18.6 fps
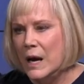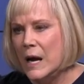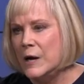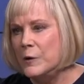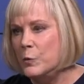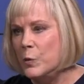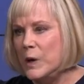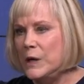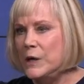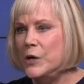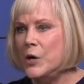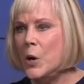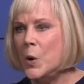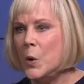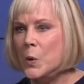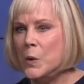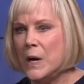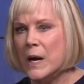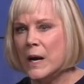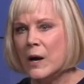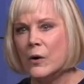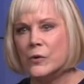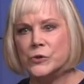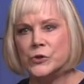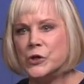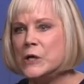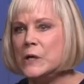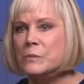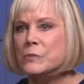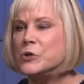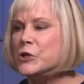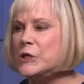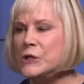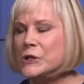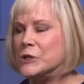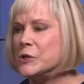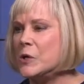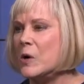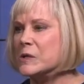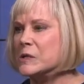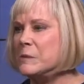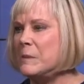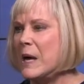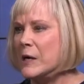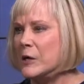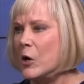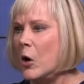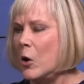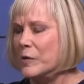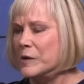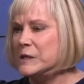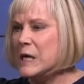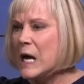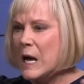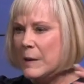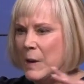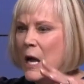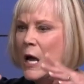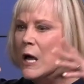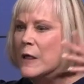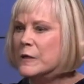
and we know now, Tim Sheets talks about it all the time